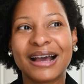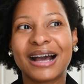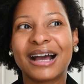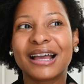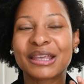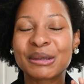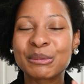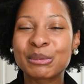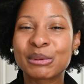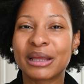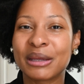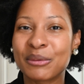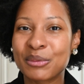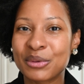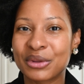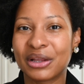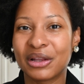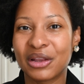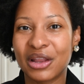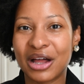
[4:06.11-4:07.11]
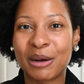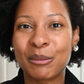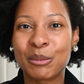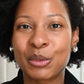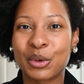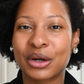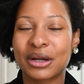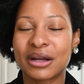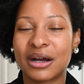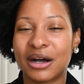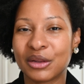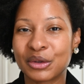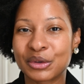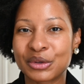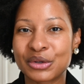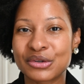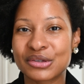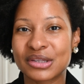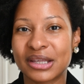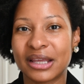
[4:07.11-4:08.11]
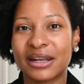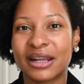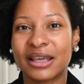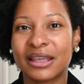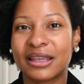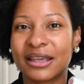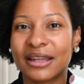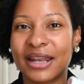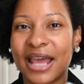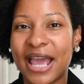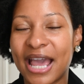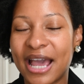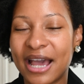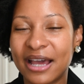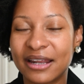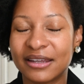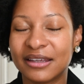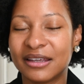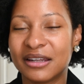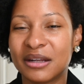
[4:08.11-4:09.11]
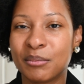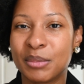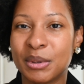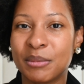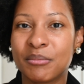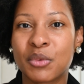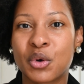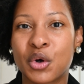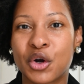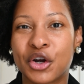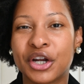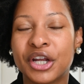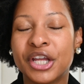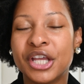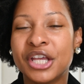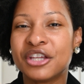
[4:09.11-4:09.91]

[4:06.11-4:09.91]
I can play with a lot more colors and I can add in a bit more